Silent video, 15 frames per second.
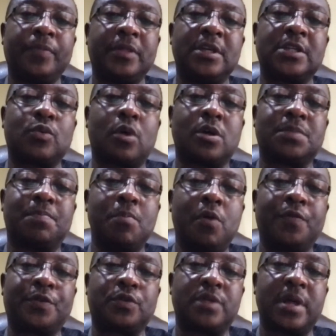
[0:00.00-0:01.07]
this was
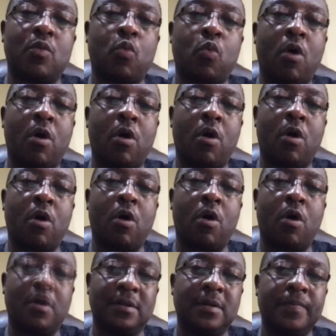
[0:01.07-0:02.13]
moved to the ward
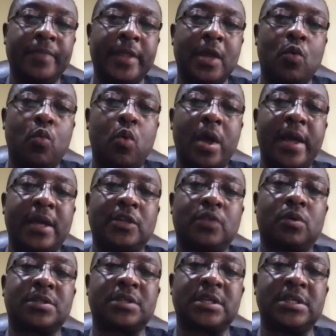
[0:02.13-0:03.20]
level where
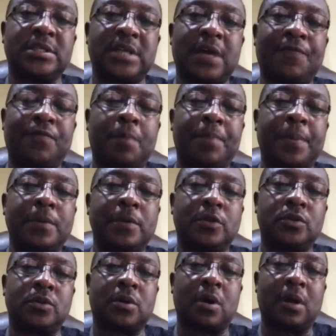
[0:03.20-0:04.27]
it was easier for
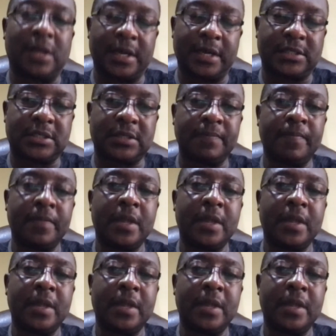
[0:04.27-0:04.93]
people to collect.